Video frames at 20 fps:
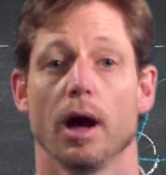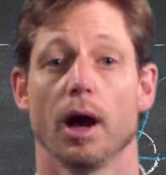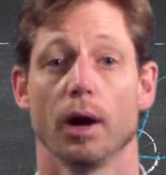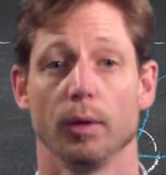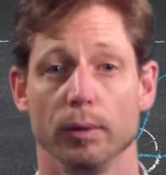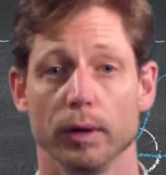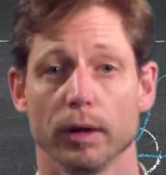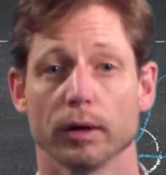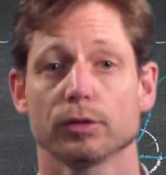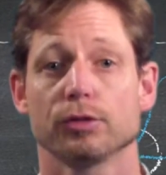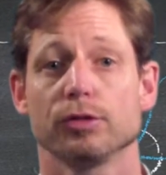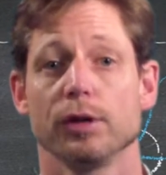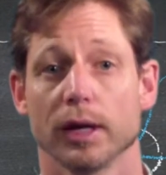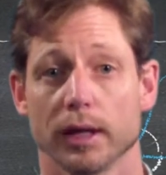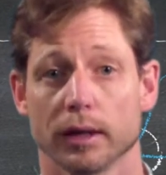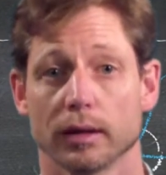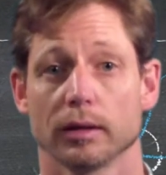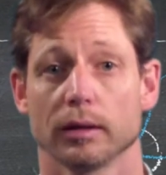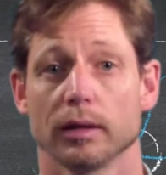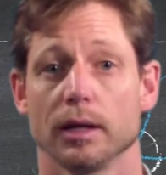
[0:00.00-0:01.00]
A real
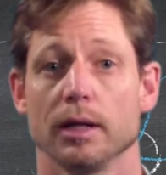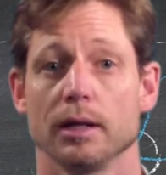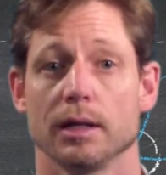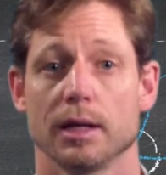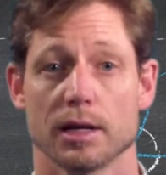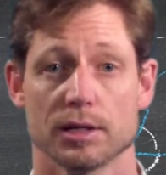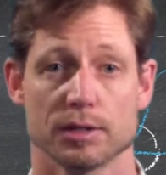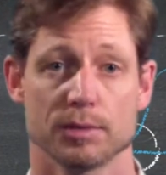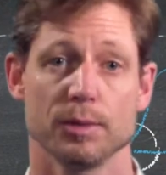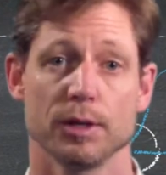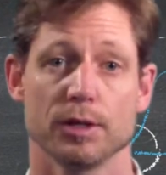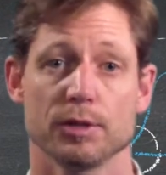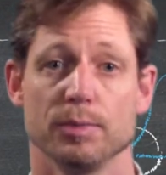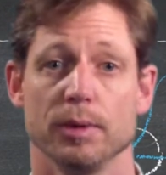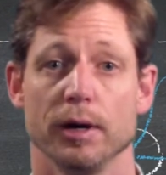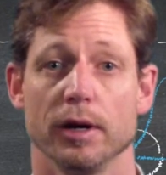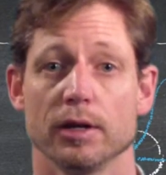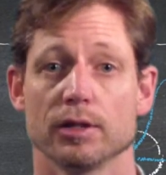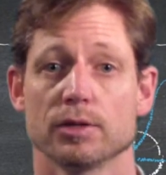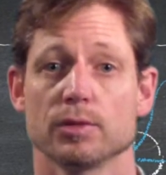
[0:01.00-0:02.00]
trick in customer
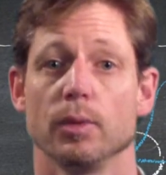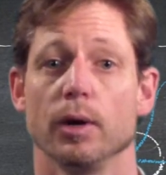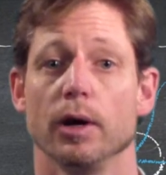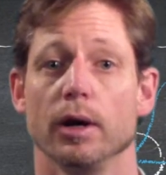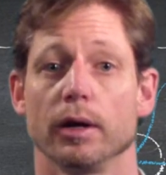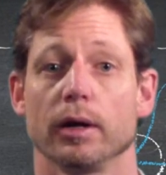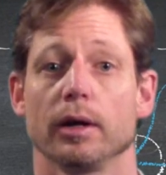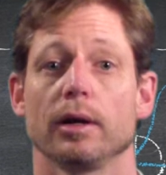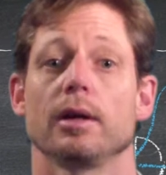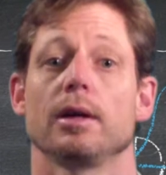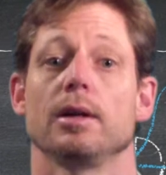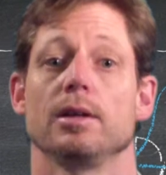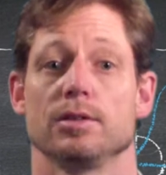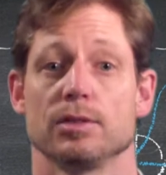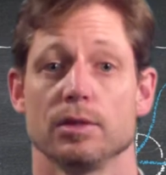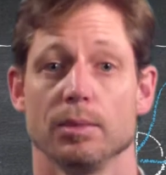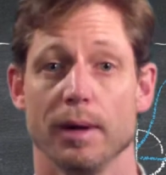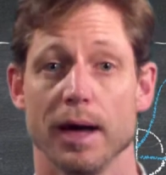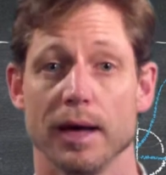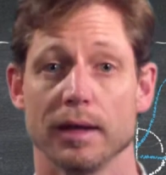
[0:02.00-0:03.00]
experience work is
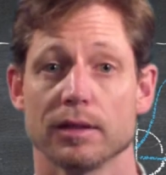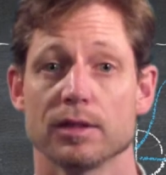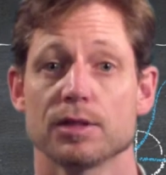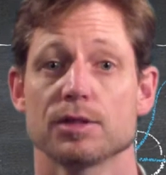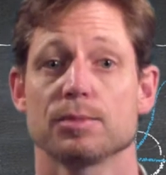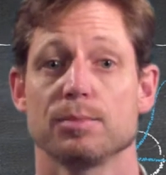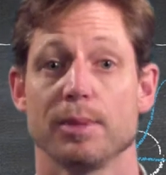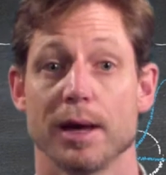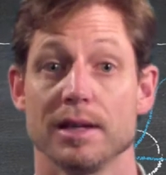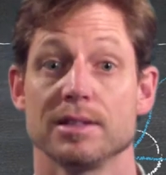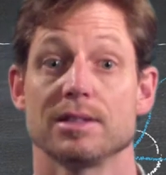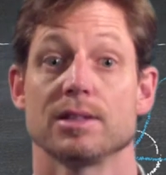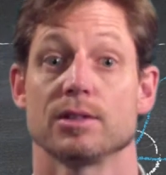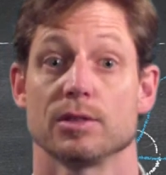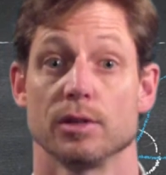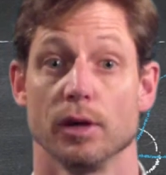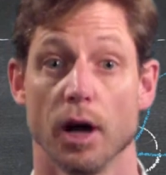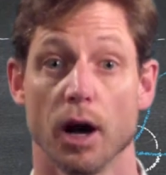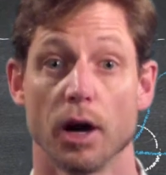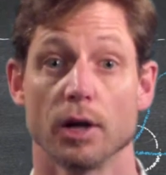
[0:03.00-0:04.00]
to make the space
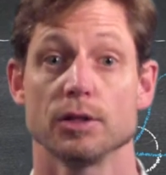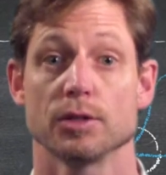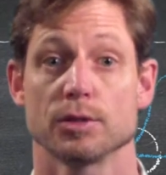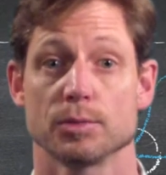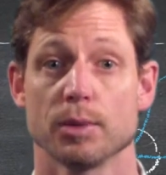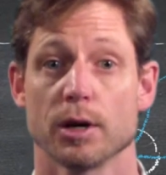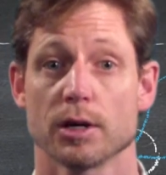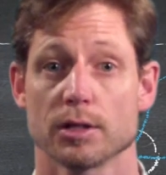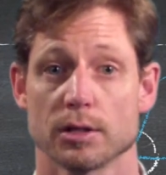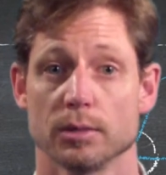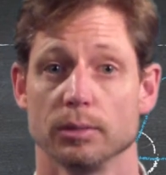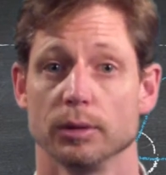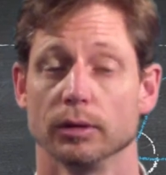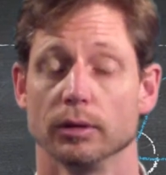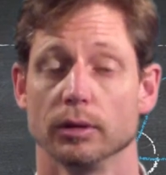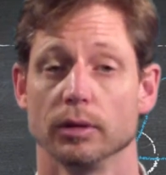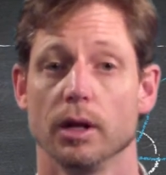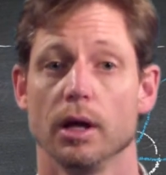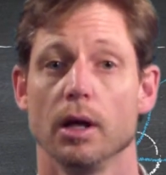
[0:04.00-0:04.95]
as large as possible.